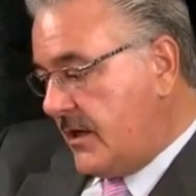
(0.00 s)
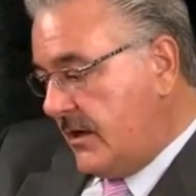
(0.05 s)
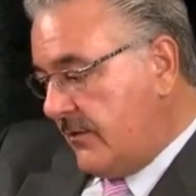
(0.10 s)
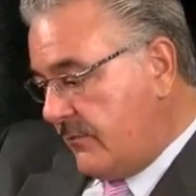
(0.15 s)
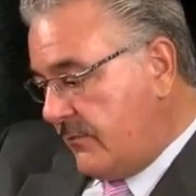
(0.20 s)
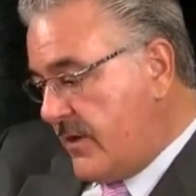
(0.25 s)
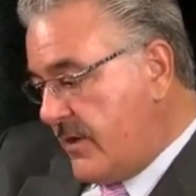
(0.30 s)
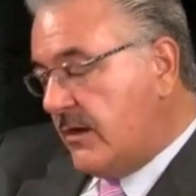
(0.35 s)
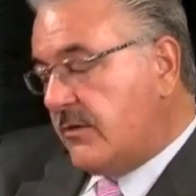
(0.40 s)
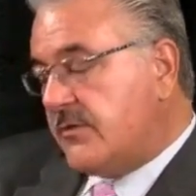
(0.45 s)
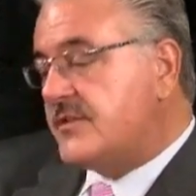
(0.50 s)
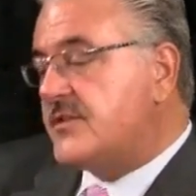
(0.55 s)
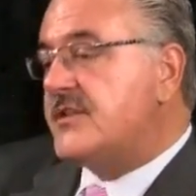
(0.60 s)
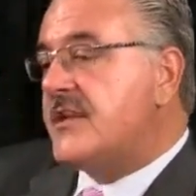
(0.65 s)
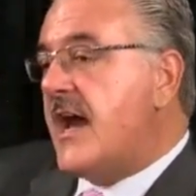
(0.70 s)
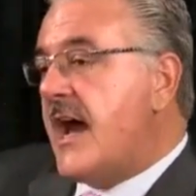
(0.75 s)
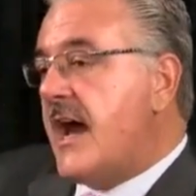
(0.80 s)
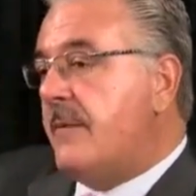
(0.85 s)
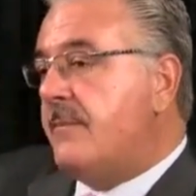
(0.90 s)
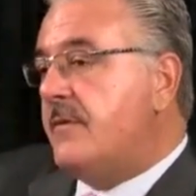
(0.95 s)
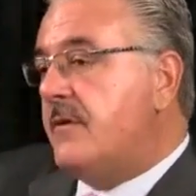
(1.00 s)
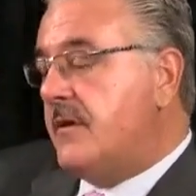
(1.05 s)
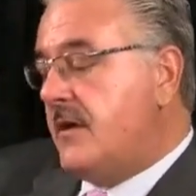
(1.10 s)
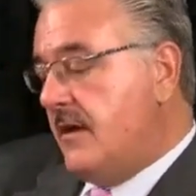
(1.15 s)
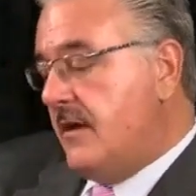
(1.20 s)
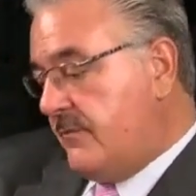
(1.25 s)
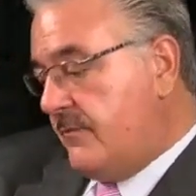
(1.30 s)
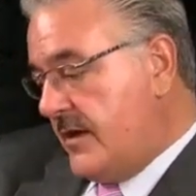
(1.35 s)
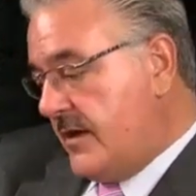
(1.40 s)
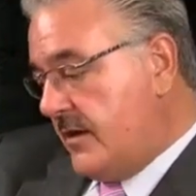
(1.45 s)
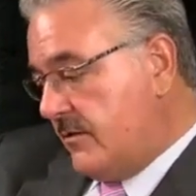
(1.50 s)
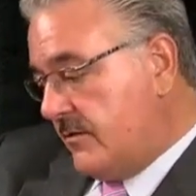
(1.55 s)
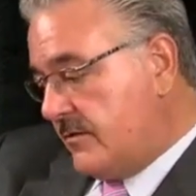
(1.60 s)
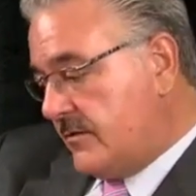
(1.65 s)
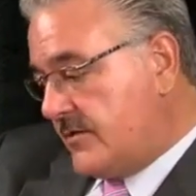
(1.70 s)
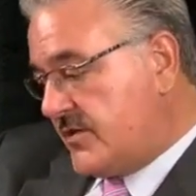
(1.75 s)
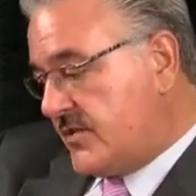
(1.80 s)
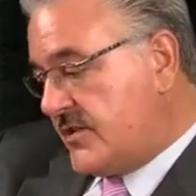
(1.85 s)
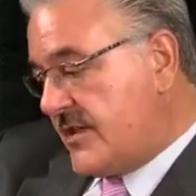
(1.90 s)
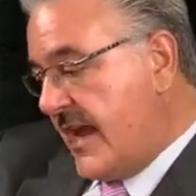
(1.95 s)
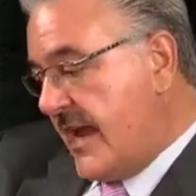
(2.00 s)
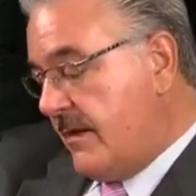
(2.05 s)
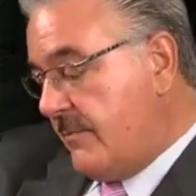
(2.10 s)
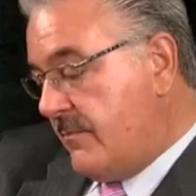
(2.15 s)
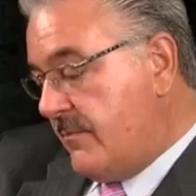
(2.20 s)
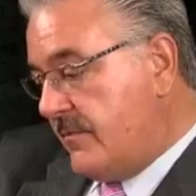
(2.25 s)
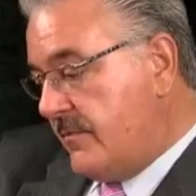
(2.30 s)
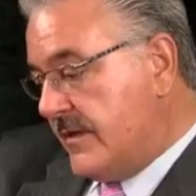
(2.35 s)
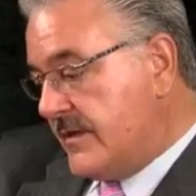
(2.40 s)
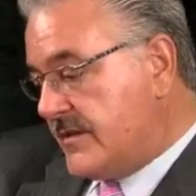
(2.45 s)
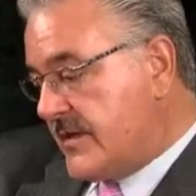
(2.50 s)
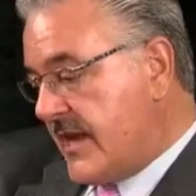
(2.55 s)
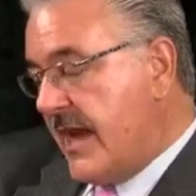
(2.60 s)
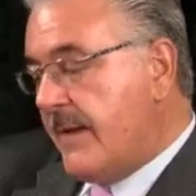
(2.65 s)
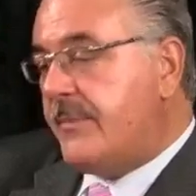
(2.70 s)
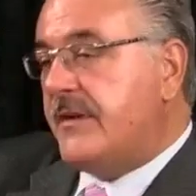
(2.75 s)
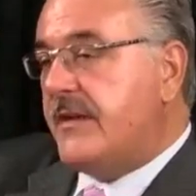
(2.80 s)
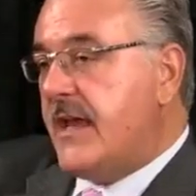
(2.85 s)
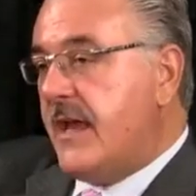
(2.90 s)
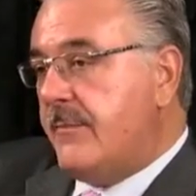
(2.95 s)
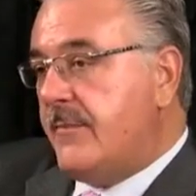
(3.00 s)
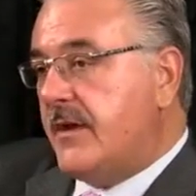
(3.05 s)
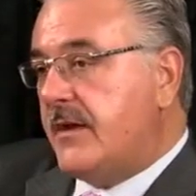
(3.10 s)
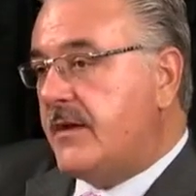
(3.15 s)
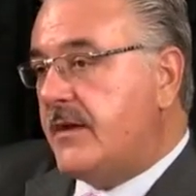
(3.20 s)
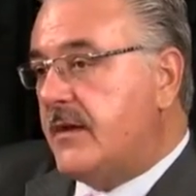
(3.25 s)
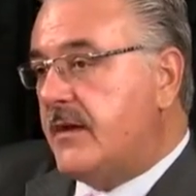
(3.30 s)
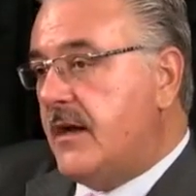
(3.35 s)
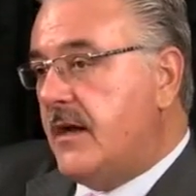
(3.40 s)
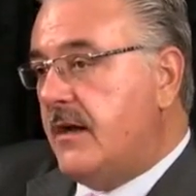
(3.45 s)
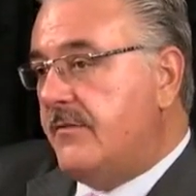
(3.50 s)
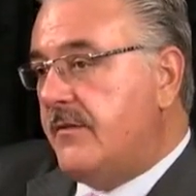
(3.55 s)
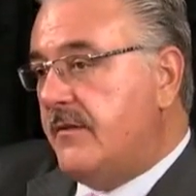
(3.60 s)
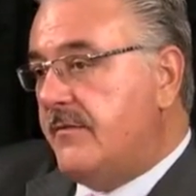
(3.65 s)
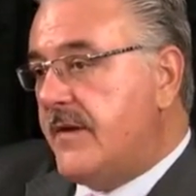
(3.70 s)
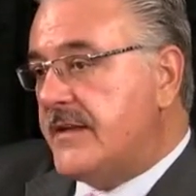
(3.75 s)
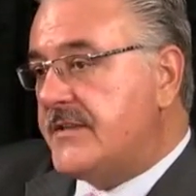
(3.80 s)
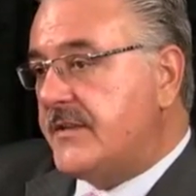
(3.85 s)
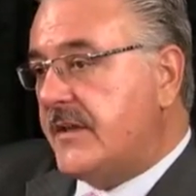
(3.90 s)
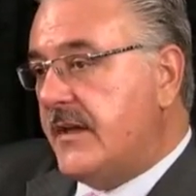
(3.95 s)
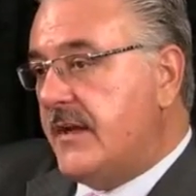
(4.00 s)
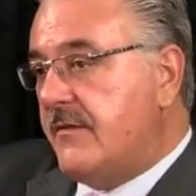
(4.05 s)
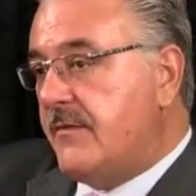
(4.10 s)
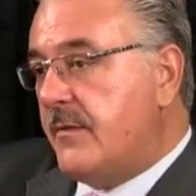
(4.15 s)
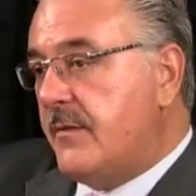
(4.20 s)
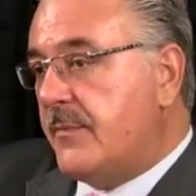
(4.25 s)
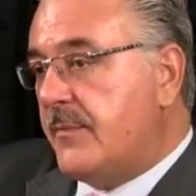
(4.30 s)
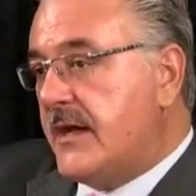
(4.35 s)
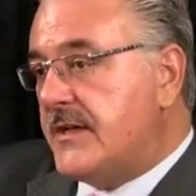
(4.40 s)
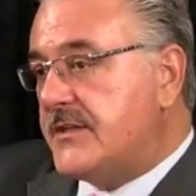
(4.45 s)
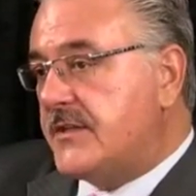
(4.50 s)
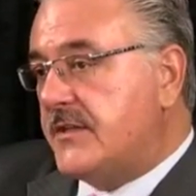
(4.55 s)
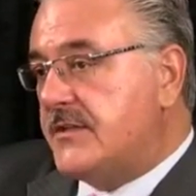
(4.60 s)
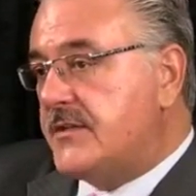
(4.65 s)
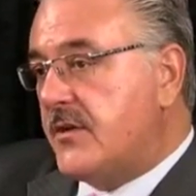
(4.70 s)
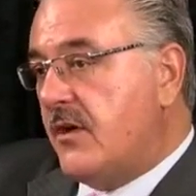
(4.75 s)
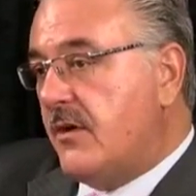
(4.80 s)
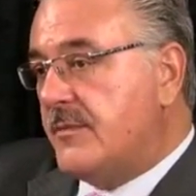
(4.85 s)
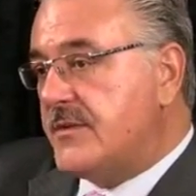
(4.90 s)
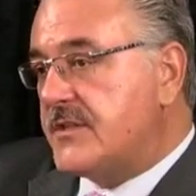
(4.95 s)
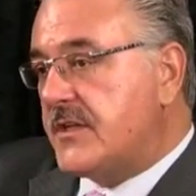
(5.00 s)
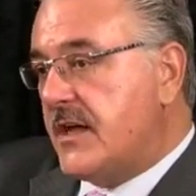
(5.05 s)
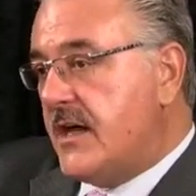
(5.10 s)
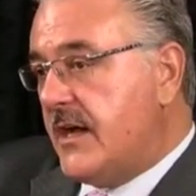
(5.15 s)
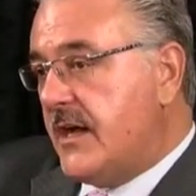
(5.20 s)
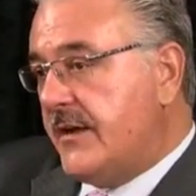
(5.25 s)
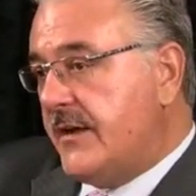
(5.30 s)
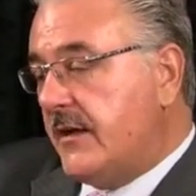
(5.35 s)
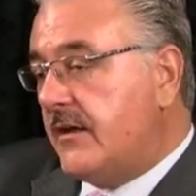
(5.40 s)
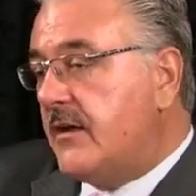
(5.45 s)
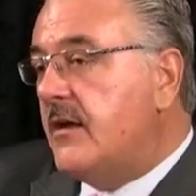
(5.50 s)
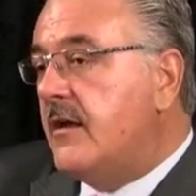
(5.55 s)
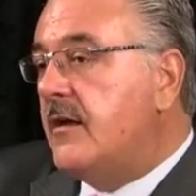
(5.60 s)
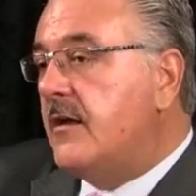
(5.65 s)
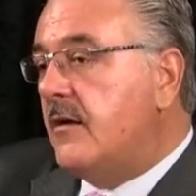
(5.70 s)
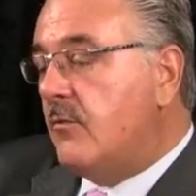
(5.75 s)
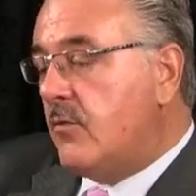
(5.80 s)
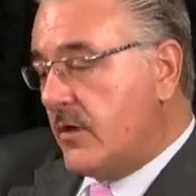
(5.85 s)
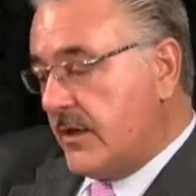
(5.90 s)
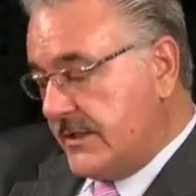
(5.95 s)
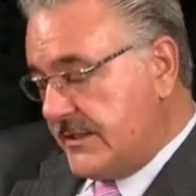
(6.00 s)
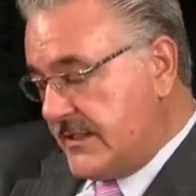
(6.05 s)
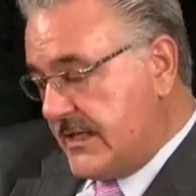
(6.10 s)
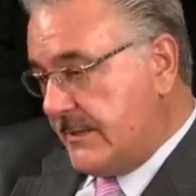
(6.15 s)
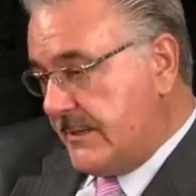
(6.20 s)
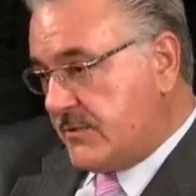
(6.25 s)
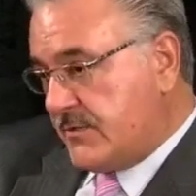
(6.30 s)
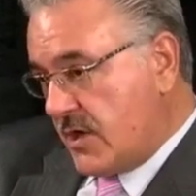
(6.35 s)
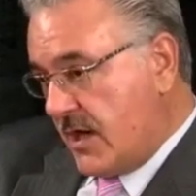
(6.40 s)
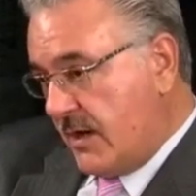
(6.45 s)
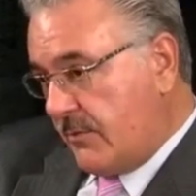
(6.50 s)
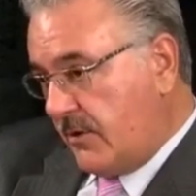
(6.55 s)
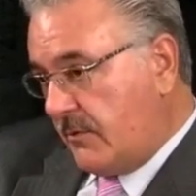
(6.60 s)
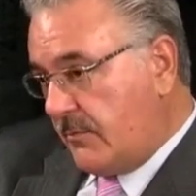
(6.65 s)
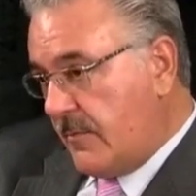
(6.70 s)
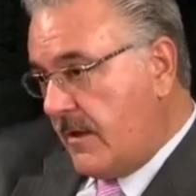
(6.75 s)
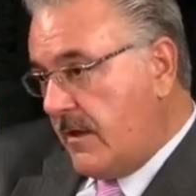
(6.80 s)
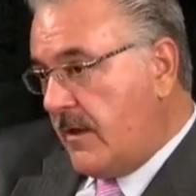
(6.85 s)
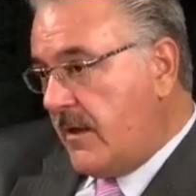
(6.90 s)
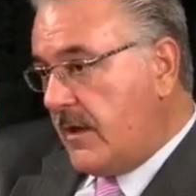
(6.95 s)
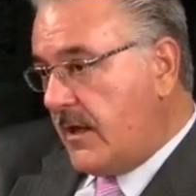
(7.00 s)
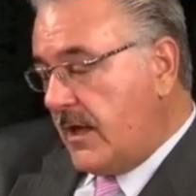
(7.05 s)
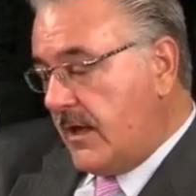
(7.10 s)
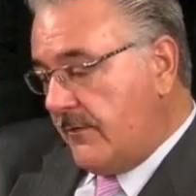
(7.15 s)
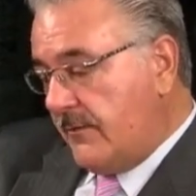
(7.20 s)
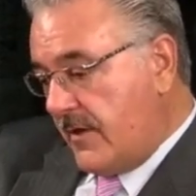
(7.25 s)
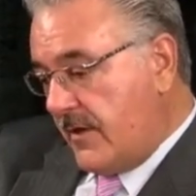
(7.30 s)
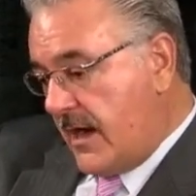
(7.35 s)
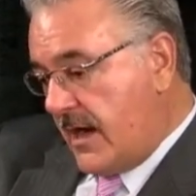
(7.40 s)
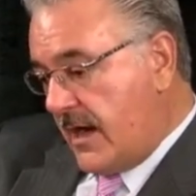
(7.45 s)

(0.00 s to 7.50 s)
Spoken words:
if we don't stop, if we don't stem this epidemic of investigative and prosecutorial misconduct, we're in deep trouble. If